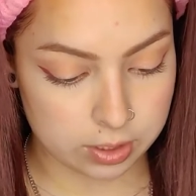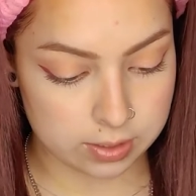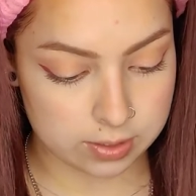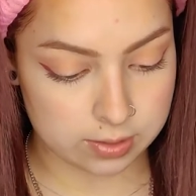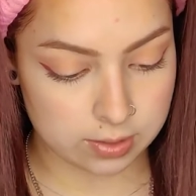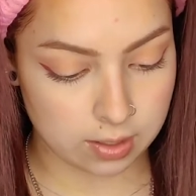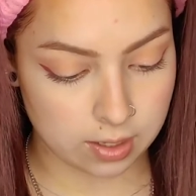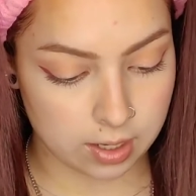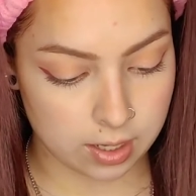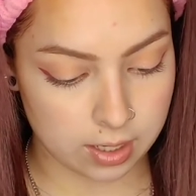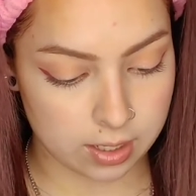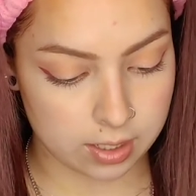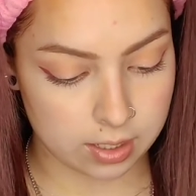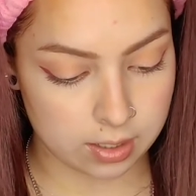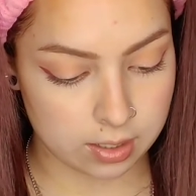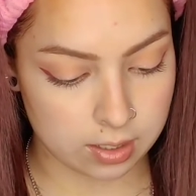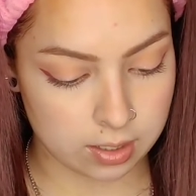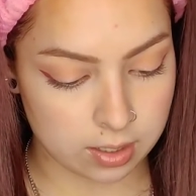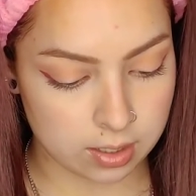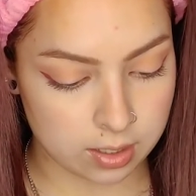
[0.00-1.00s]
It's got
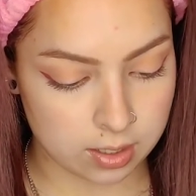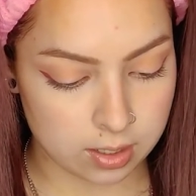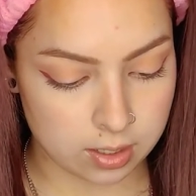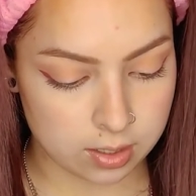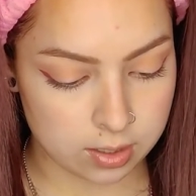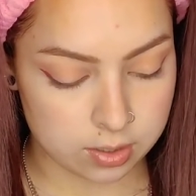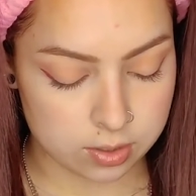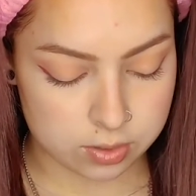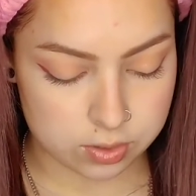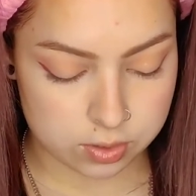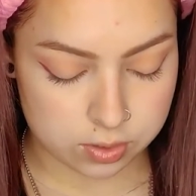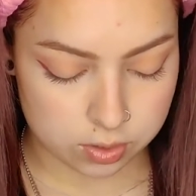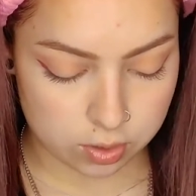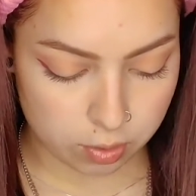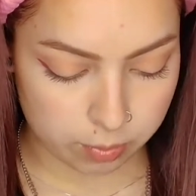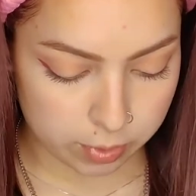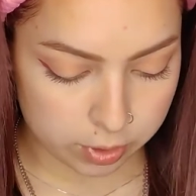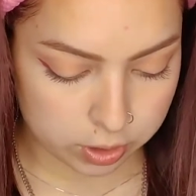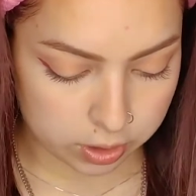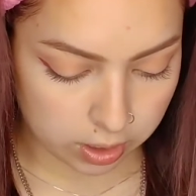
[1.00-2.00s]
so
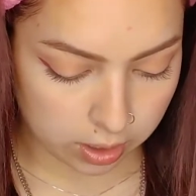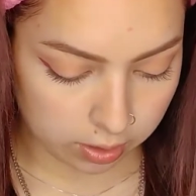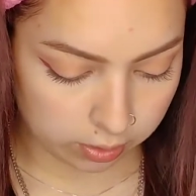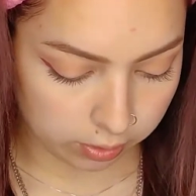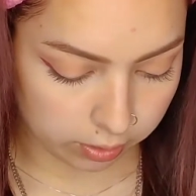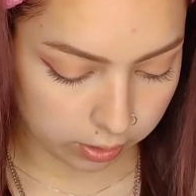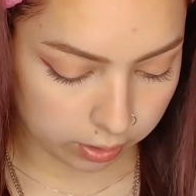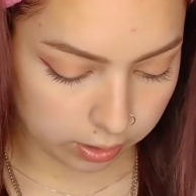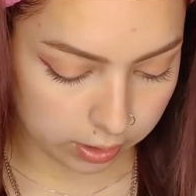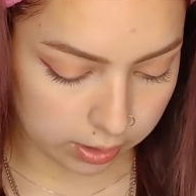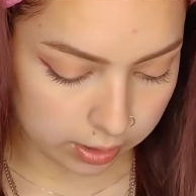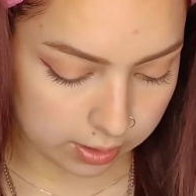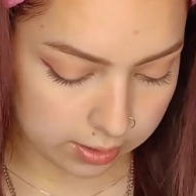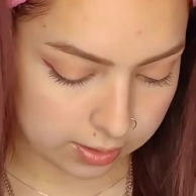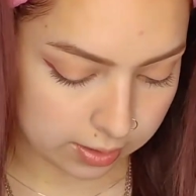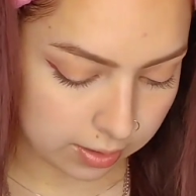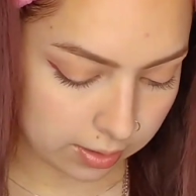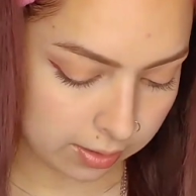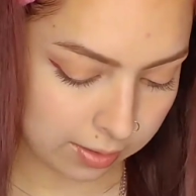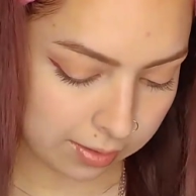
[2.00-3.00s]
much color and it's